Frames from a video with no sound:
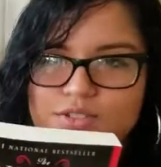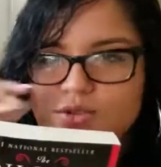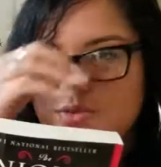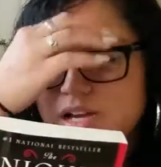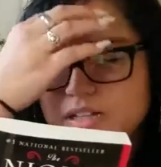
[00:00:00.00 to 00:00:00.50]

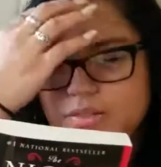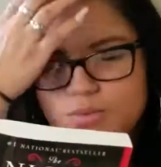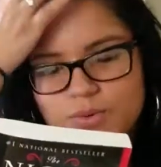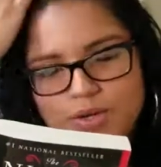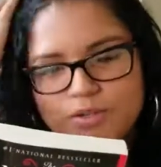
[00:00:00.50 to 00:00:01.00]
throughout the
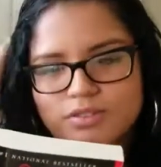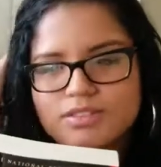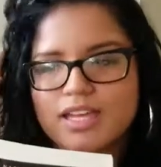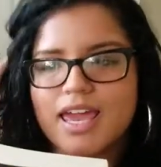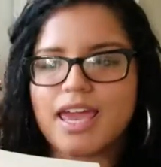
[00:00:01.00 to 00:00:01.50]

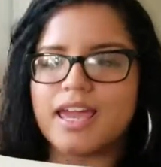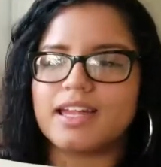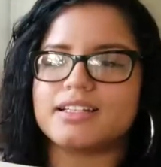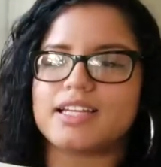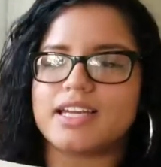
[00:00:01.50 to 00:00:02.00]
world,
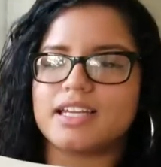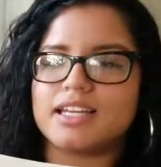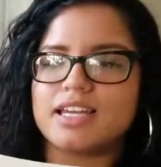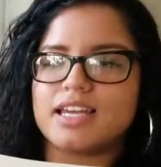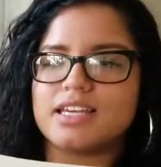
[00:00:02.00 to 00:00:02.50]
and
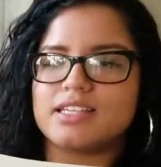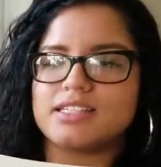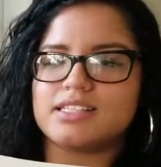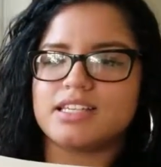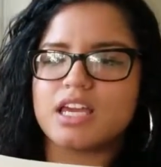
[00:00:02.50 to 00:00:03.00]
it
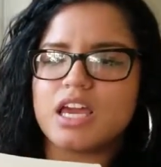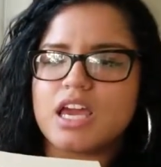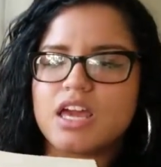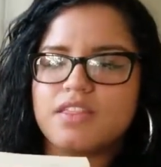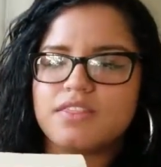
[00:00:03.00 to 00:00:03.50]
is
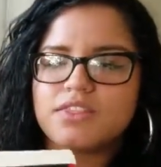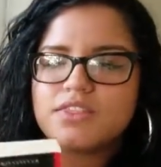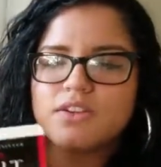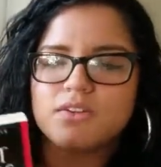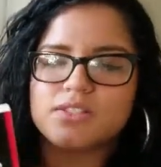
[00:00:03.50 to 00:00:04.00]

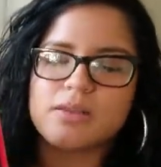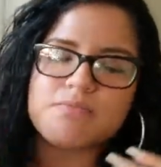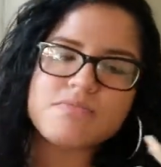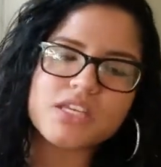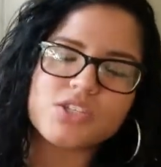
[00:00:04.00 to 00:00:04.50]
there's a
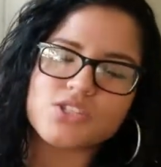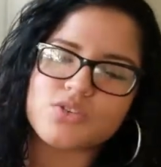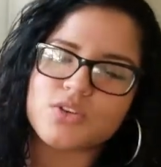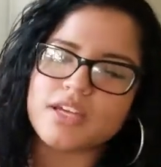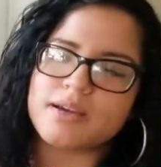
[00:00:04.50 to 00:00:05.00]

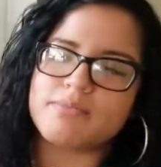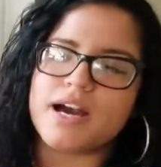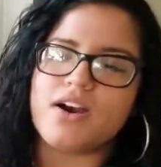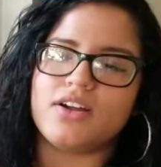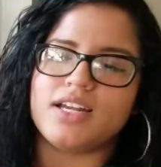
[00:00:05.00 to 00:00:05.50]
mystery
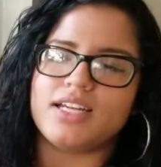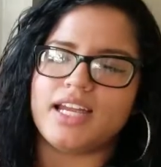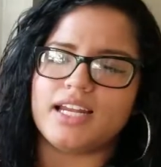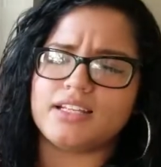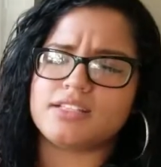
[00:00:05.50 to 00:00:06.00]
about it,
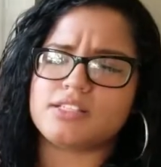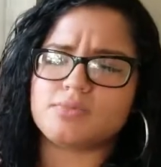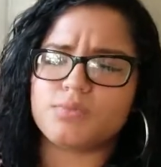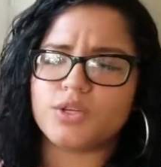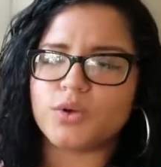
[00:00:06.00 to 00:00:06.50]
and it's
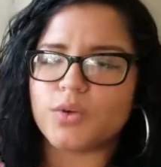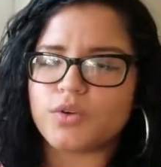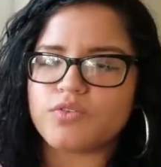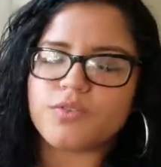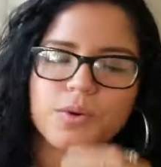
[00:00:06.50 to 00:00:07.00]

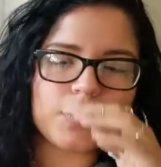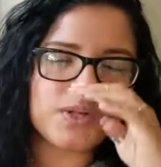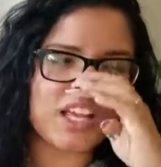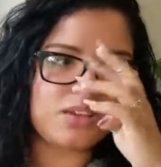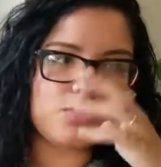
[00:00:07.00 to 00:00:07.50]
beautiful,
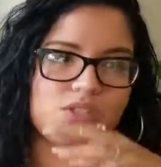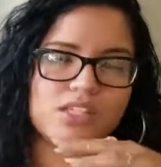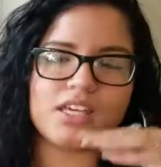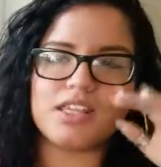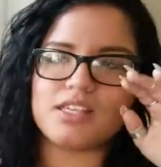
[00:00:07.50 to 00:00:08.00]
and you
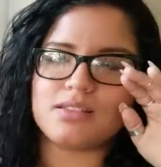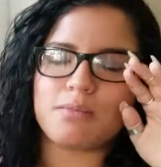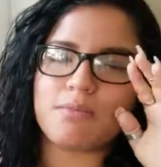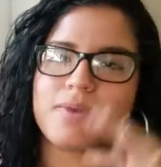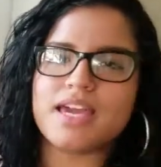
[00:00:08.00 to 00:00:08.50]
see these
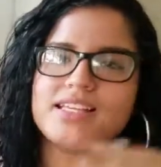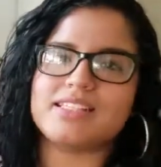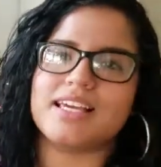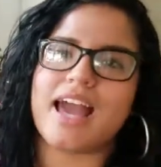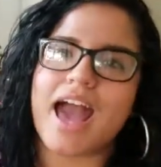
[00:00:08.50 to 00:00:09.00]

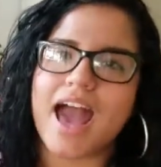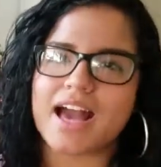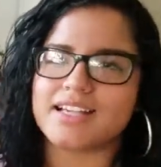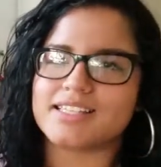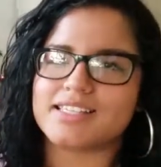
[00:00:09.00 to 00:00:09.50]
amazing
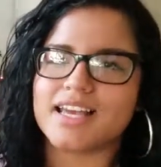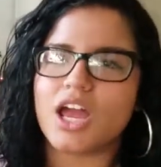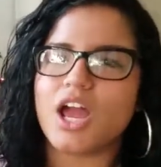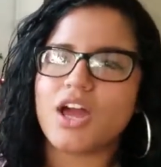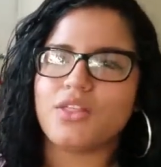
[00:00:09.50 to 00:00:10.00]
acts
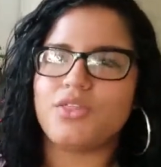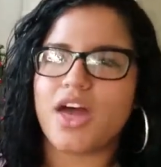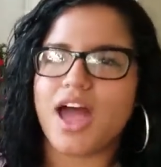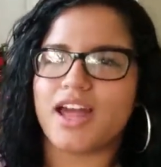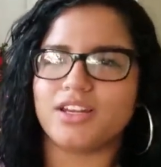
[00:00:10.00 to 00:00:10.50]

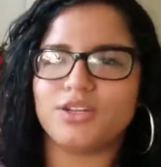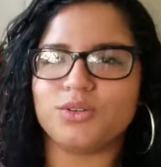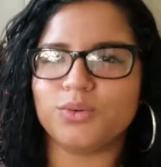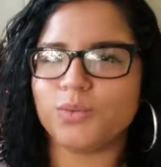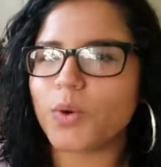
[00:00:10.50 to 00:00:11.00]
that
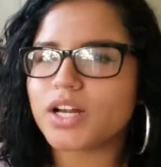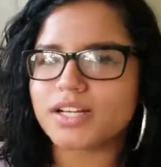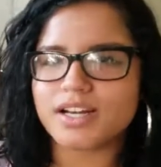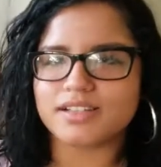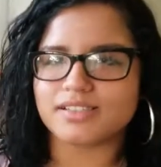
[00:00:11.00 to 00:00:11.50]
you
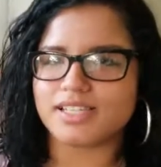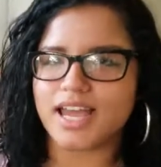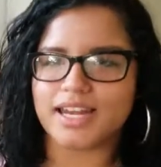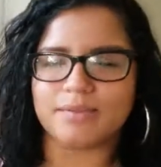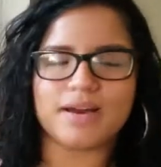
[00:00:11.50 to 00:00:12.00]
wouldn't see
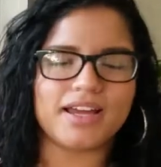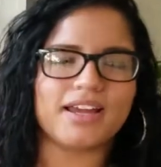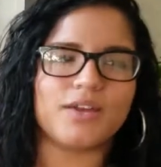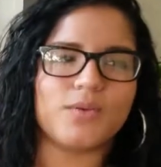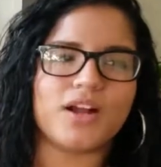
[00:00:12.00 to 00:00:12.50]
anybody
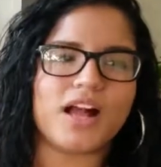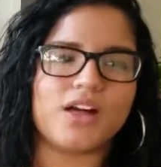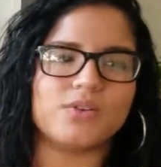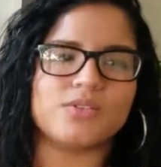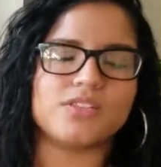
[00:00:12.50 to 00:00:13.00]
anywhere
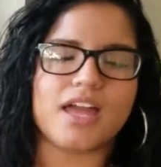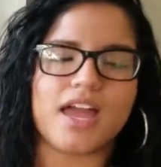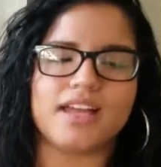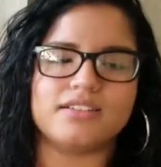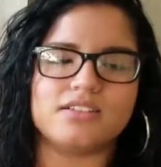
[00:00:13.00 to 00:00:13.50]
else.
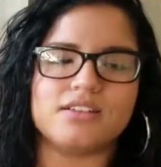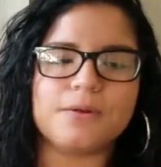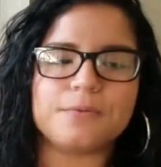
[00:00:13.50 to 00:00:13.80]
And